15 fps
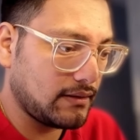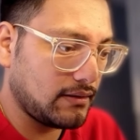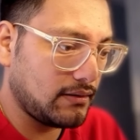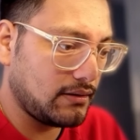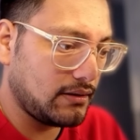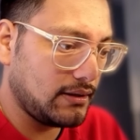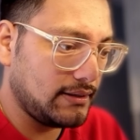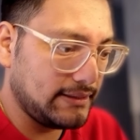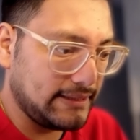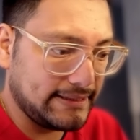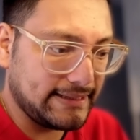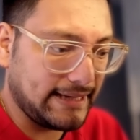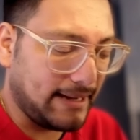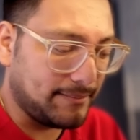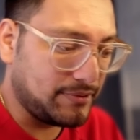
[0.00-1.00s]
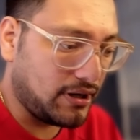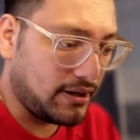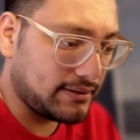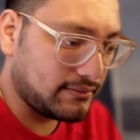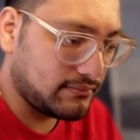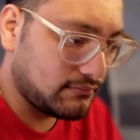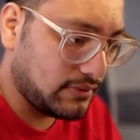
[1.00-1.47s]
the tab dot
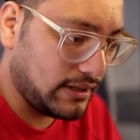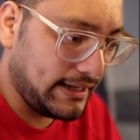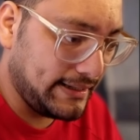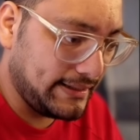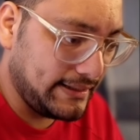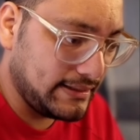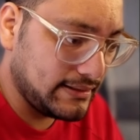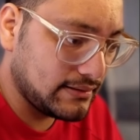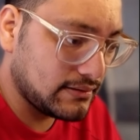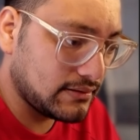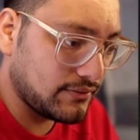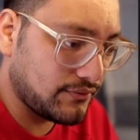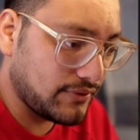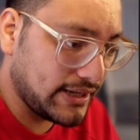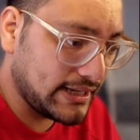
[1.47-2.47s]
ID. Great.